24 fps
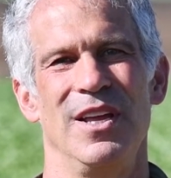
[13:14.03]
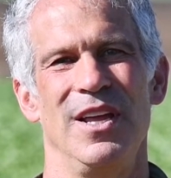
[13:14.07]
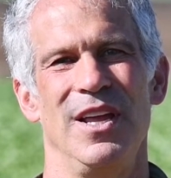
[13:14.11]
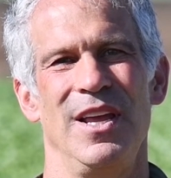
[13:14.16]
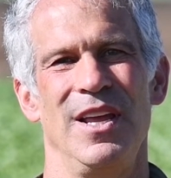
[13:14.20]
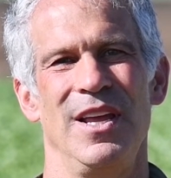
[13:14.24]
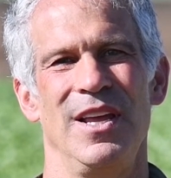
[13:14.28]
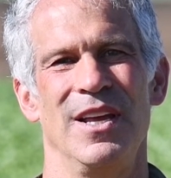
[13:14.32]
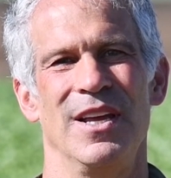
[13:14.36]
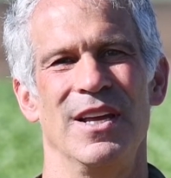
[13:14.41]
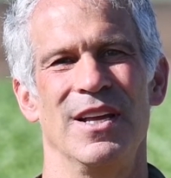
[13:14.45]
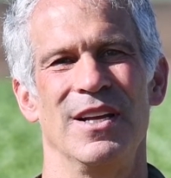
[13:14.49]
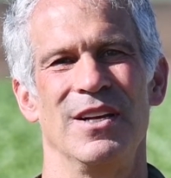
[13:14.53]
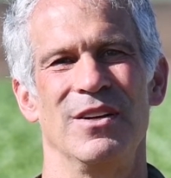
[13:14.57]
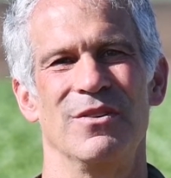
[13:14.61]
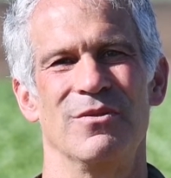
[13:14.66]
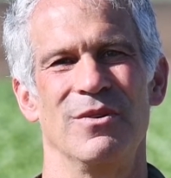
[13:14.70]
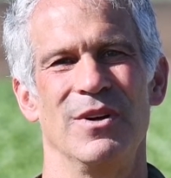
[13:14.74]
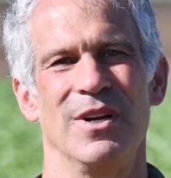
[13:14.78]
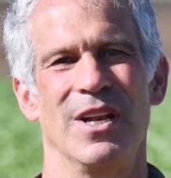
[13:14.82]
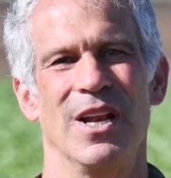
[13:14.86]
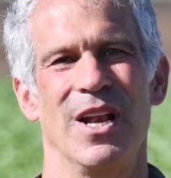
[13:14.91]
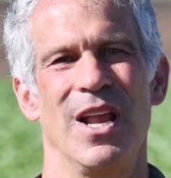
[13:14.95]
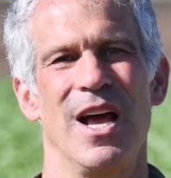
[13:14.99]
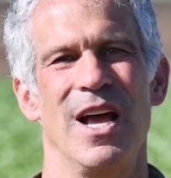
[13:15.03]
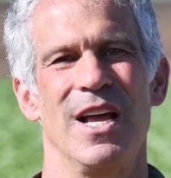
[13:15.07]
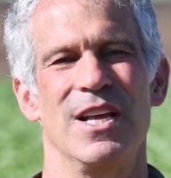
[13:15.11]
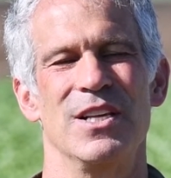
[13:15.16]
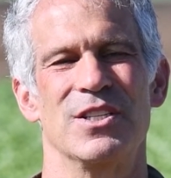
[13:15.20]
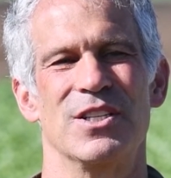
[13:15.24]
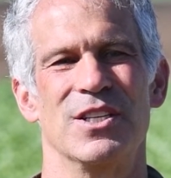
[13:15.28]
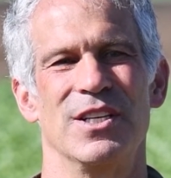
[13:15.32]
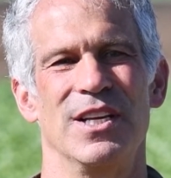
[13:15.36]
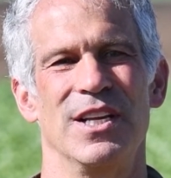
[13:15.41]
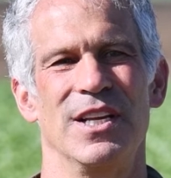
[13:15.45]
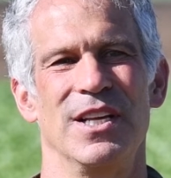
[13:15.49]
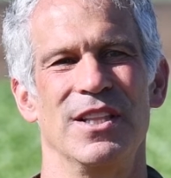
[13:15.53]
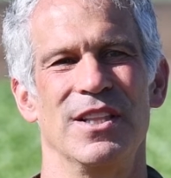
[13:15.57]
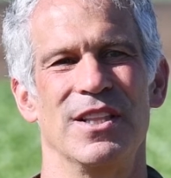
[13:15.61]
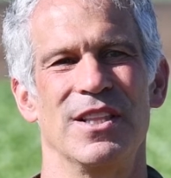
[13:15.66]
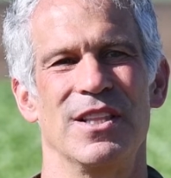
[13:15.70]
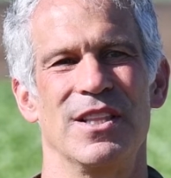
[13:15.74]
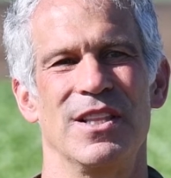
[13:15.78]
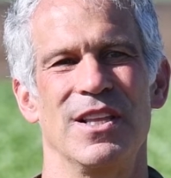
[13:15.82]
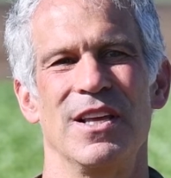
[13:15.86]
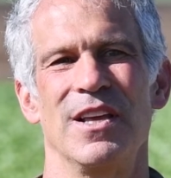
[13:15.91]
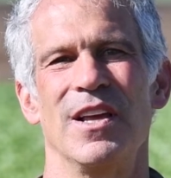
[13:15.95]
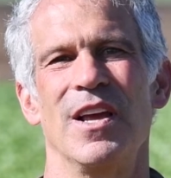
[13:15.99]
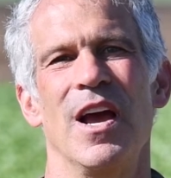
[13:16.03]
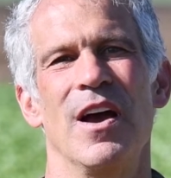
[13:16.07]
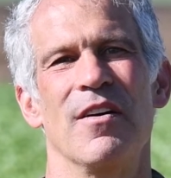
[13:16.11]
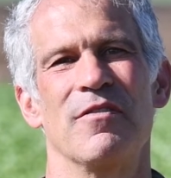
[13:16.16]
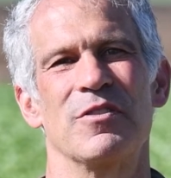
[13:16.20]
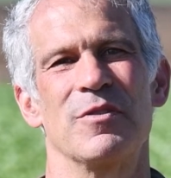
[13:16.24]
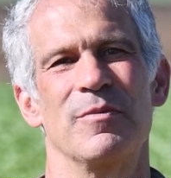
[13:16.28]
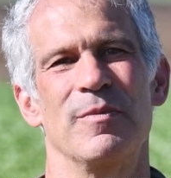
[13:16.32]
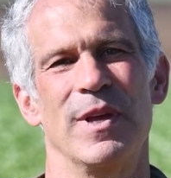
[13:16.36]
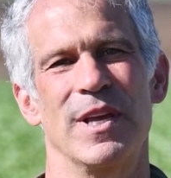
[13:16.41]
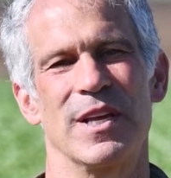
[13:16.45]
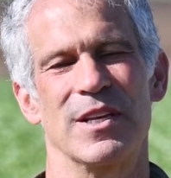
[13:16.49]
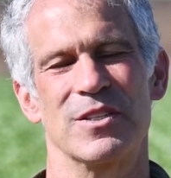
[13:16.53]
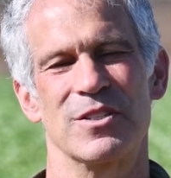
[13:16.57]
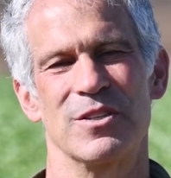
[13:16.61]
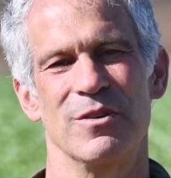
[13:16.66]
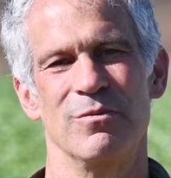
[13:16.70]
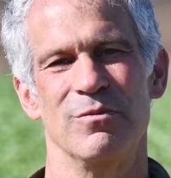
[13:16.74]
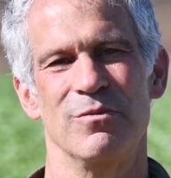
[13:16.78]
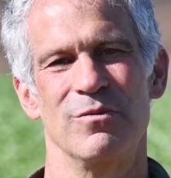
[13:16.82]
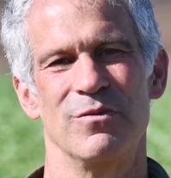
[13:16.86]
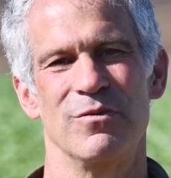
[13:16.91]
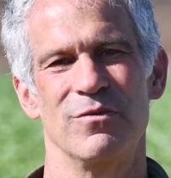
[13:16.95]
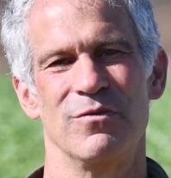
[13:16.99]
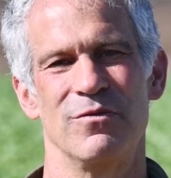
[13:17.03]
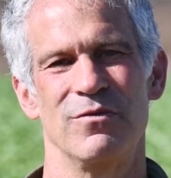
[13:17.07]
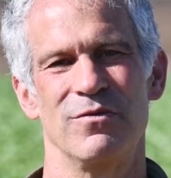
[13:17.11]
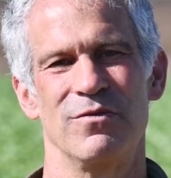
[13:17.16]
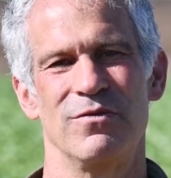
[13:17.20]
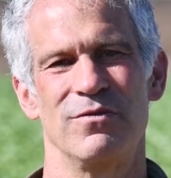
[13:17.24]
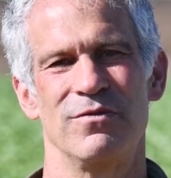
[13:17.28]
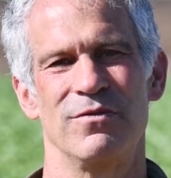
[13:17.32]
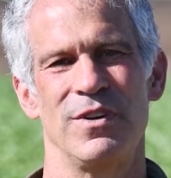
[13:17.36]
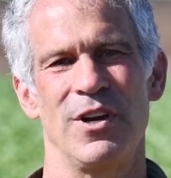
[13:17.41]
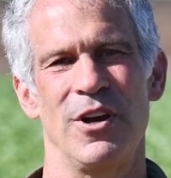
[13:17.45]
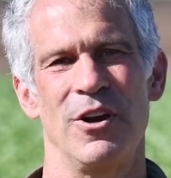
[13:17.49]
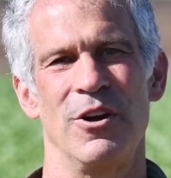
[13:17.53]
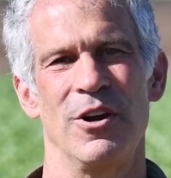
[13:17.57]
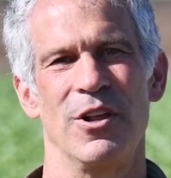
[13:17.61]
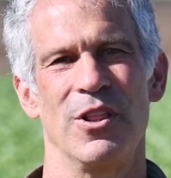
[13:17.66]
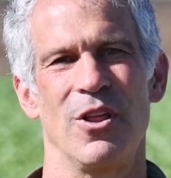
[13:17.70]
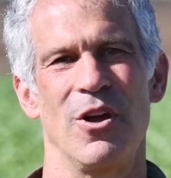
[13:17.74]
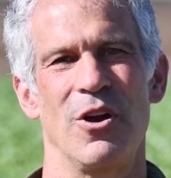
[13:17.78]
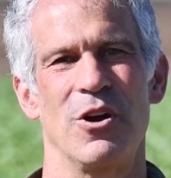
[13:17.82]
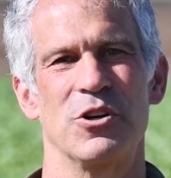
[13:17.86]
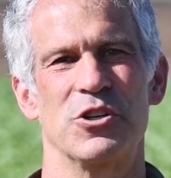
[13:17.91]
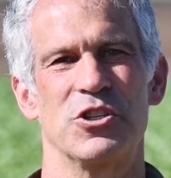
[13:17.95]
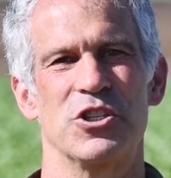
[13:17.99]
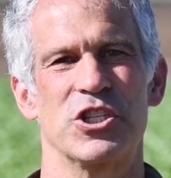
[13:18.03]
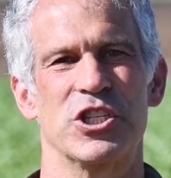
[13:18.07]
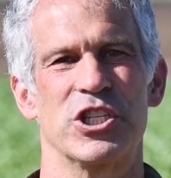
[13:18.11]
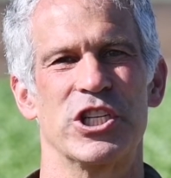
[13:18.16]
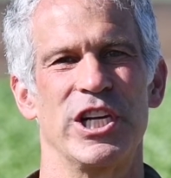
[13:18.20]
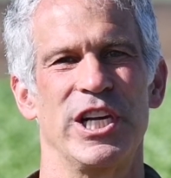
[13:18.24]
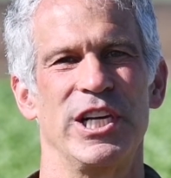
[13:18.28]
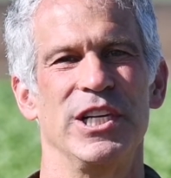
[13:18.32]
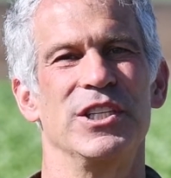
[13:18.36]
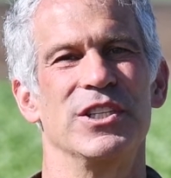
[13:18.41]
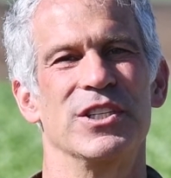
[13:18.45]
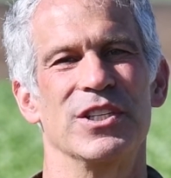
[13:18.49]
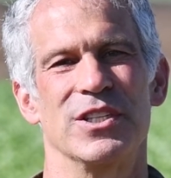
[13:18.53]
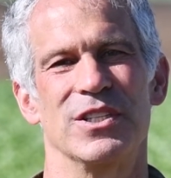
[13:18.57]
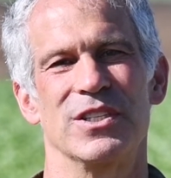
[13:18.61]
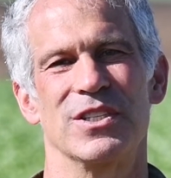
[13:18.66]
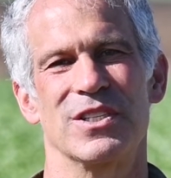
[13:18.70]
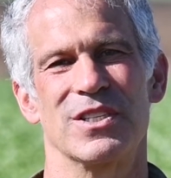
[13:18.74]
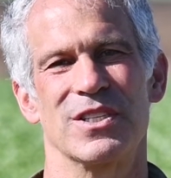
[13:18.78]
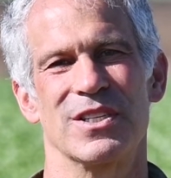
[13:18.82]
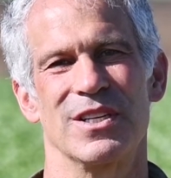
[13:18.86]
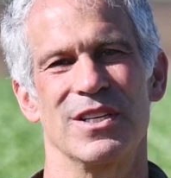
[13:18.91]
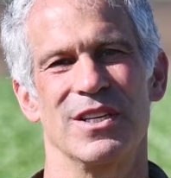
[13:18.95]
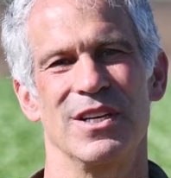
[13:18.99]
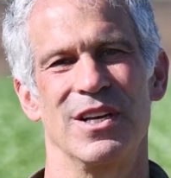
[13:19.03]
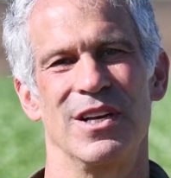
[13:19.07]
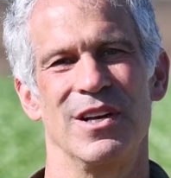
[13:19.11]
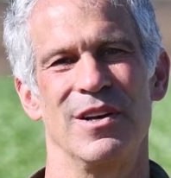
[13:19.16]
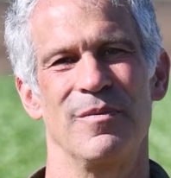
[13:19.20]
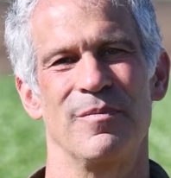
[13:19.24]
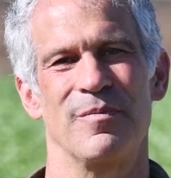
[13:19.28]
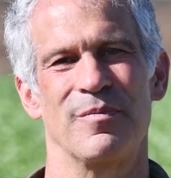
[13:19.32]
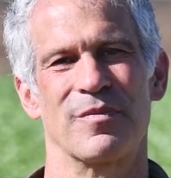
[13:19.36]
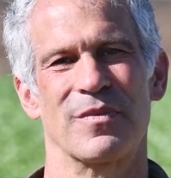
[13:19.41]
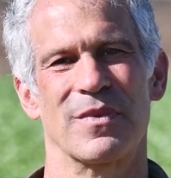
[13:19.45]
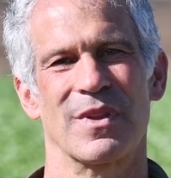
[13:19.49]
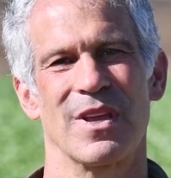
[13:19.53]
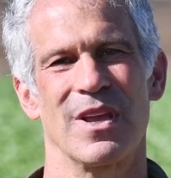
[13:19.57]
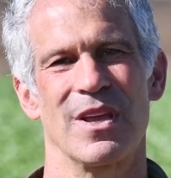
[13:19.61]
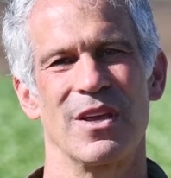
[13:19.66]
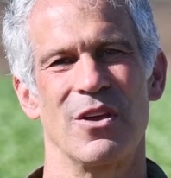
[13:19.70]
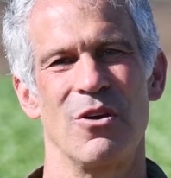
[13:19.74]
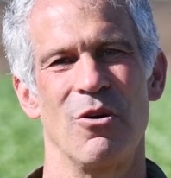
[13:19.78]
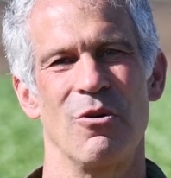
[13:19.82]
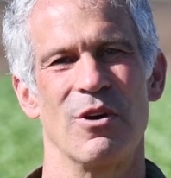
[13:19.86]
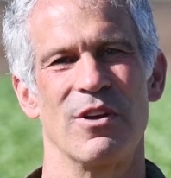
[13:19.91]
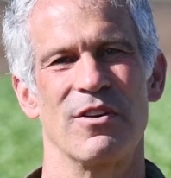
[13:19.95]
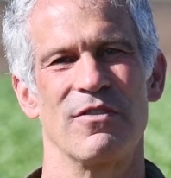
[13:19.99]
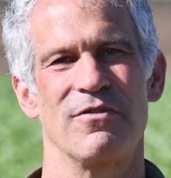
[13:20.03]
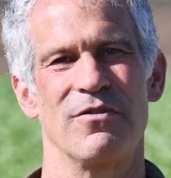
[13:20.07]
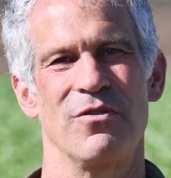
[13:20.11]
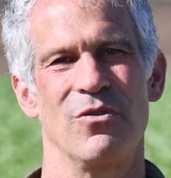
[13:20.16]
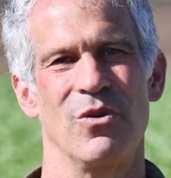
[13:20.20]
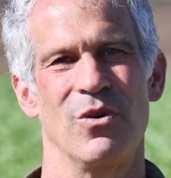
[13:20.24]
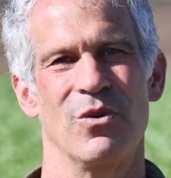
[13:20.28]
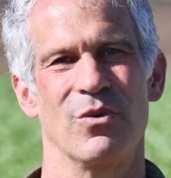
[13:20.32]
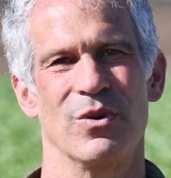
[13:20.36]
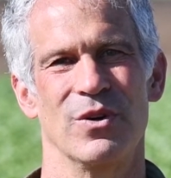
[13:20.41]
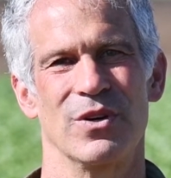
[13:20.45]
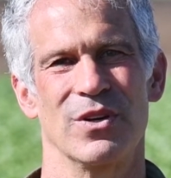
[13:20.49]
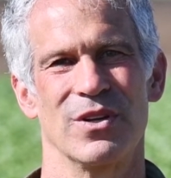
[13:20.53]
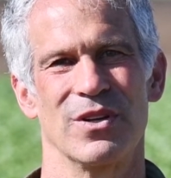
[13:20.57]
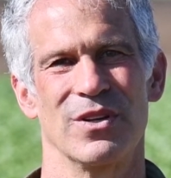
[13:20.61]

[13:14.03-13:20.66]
and realizing they have to make some very large changes going forward.